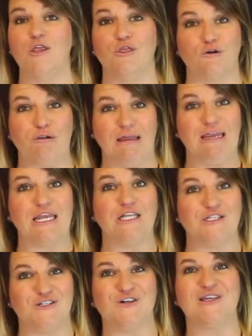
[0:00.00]
they're laying
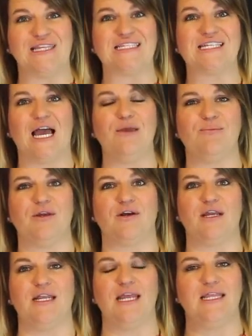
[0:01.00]
it during this time
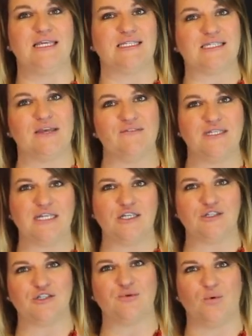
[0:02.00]
period, in this
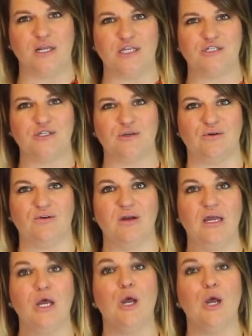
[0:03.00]
17 to 22,